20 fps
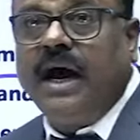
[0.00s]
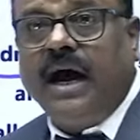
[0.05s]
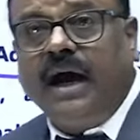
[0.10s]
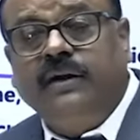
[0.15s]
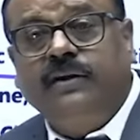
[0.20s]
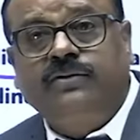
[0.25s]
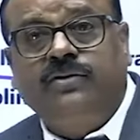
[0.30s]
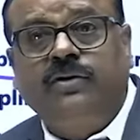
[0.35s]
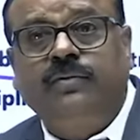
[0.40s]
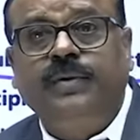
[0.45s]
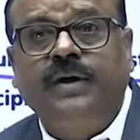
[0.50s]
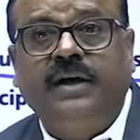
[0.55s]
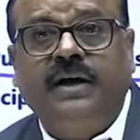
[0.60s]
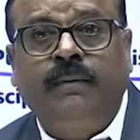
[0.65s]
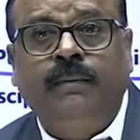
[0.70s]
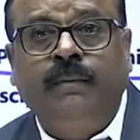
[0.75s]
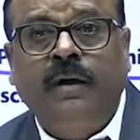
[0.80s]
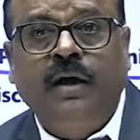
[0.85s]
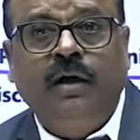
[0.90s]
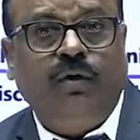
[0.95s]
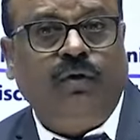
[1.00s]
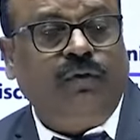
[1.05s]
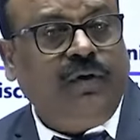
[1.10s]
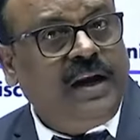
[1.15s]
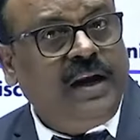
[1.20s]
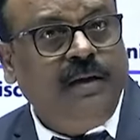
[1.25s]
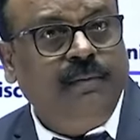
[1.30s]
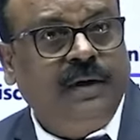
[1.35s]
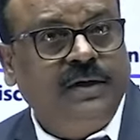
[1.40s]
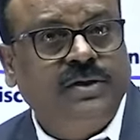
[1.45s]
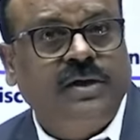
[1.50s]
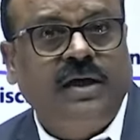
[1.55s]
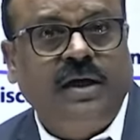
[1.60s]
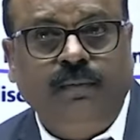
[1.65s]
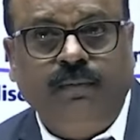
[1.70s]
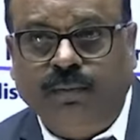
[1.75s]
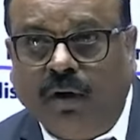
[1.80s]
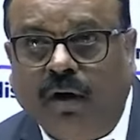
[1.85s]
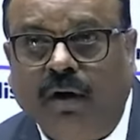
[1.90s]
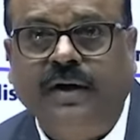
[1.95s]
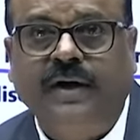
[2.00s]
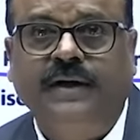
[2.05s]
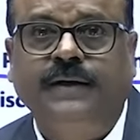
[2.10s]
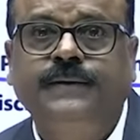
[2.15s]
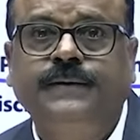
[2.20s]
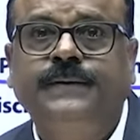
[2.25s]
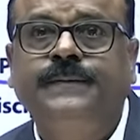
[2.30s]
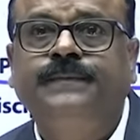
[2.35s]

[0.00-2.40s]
also become very much important.